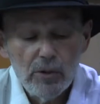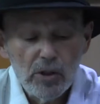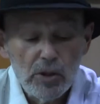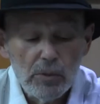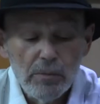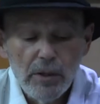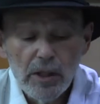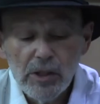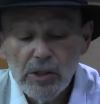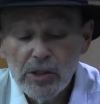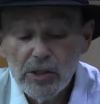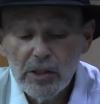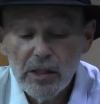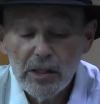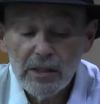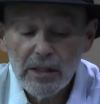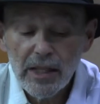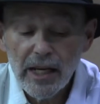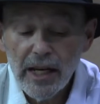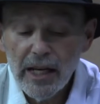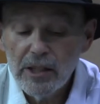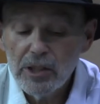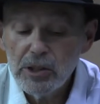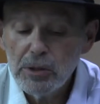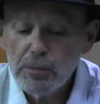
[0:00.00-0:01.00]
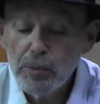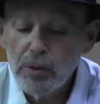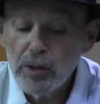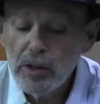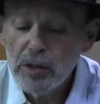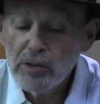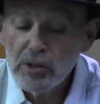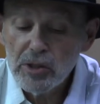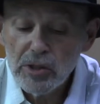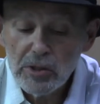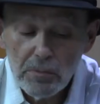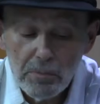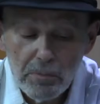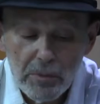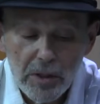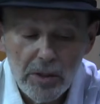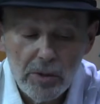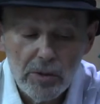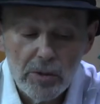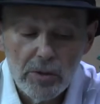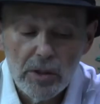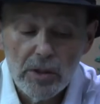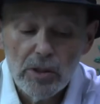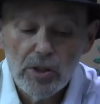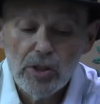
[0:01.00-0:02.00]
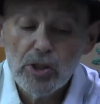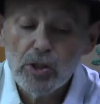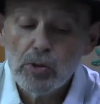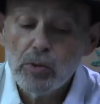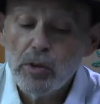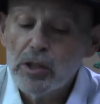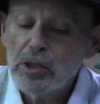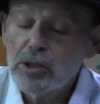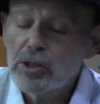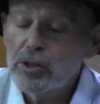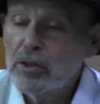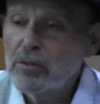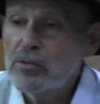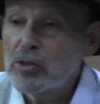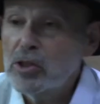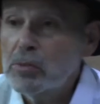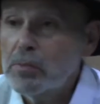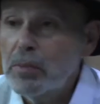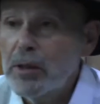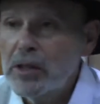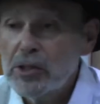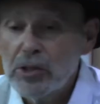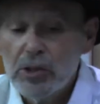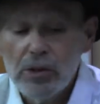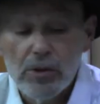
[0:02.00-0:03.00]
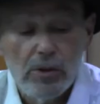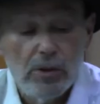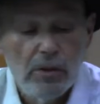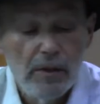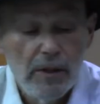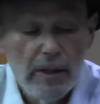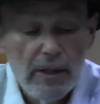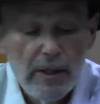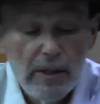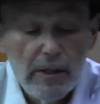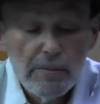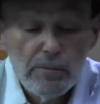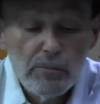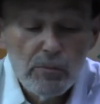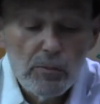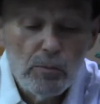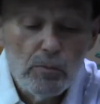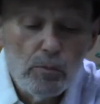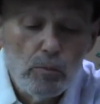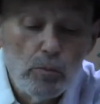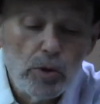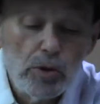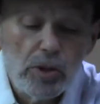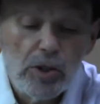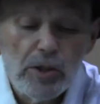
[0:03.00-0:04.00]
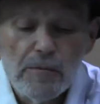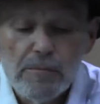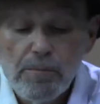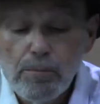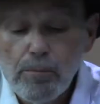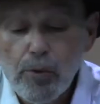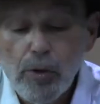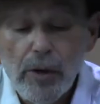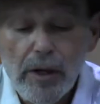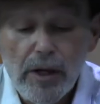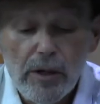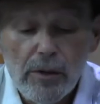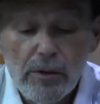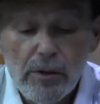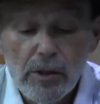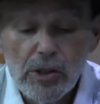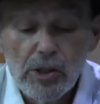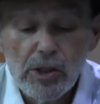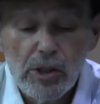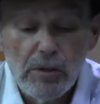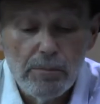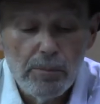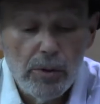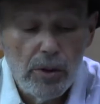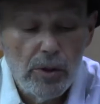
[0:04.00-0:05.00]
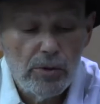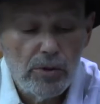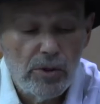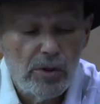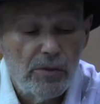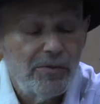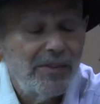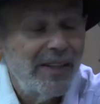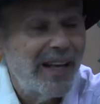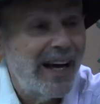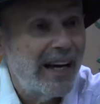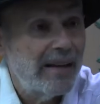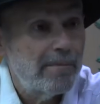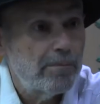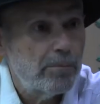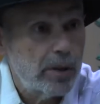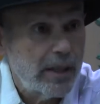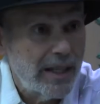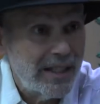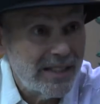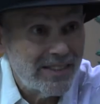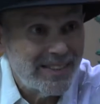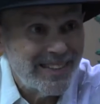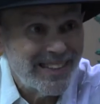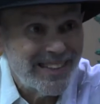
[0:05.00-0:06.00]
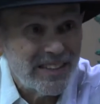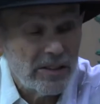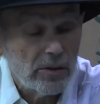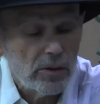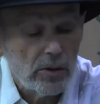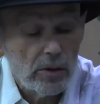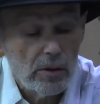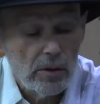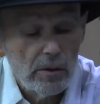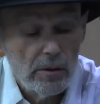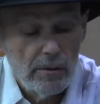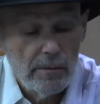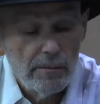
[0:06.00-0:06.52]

is mentioned in Hannah's prayers is mirrored in the structure of the special Musaf prayer that is composed of nine blessings.